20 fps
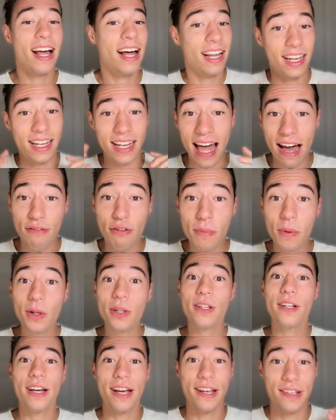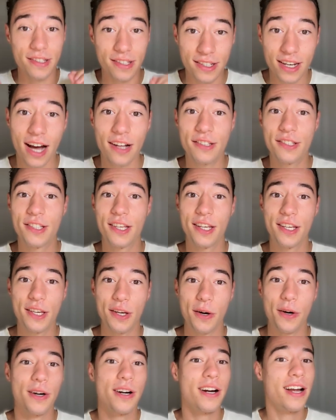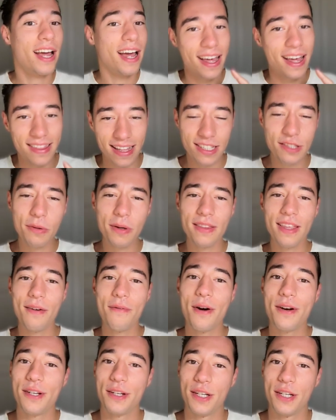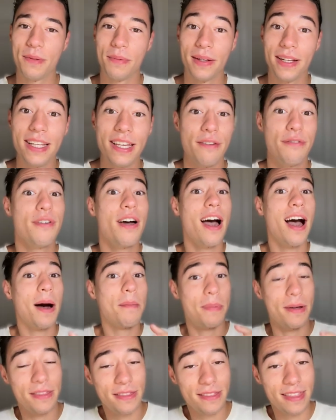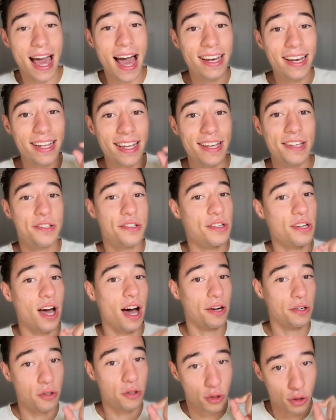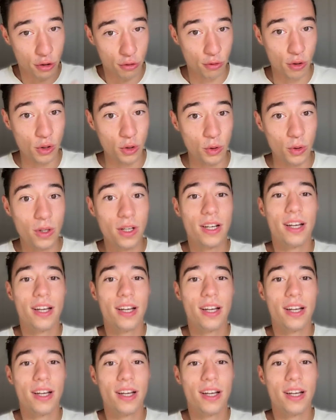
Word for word: Lovable is not secure. That's what they want you to believe, but that is not true.